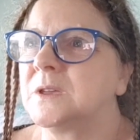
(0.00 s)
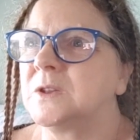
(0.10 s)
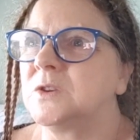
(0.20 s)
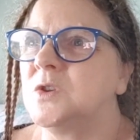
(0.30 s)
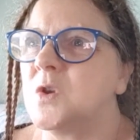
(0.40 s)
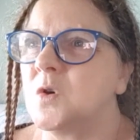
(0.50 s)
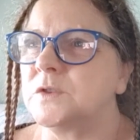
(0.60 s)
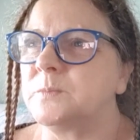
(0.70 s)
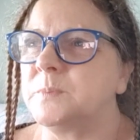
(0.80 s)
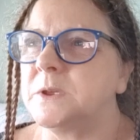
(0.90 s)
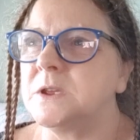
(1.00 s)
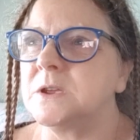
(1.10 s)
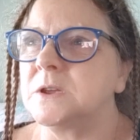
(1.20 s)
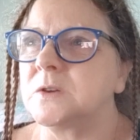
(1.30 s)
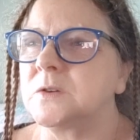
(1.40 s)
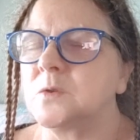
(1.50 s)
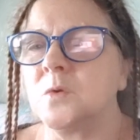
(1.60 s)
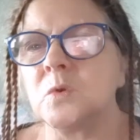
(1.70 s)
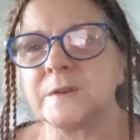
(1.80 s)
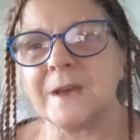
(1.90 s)
not being
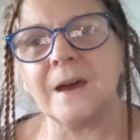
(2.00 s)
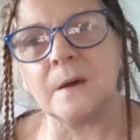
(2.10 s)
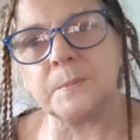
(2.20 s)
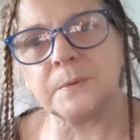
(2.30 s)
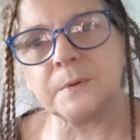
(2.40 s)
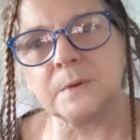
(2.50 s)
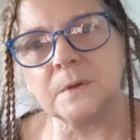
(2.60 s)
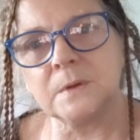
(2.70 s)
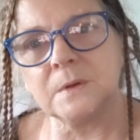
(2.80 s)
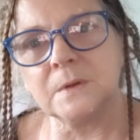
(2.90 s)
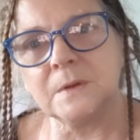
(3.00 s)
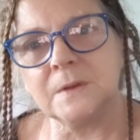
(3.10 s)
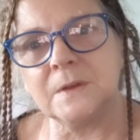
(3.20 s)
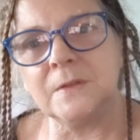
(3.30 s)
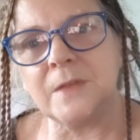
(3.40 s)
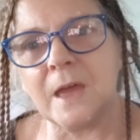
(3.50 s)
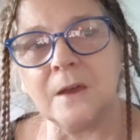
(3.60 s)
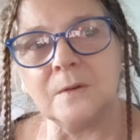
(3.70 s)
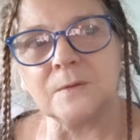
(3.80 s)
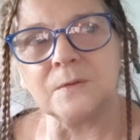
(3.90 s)
caught up in the
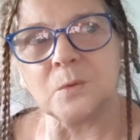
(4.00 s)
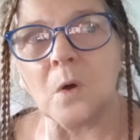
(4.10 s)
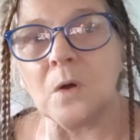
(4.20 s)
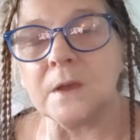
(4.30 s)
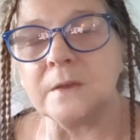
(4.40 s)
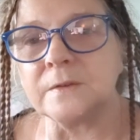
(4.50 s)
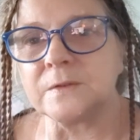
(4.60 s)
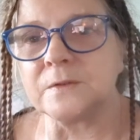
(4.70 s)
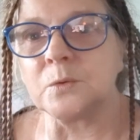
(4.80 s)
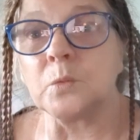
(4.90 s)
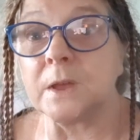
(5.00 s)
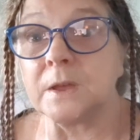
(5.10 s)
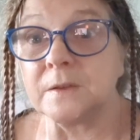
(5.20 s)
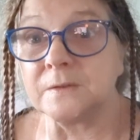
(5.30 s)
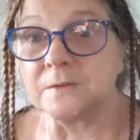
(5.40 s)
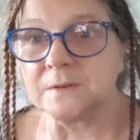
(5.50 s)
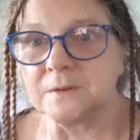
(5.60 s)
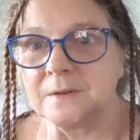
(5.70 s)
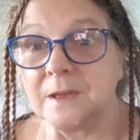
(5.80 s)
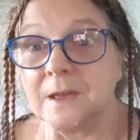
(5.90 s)
hows, the whys, the wheres,
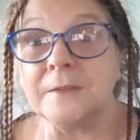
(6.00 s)
and the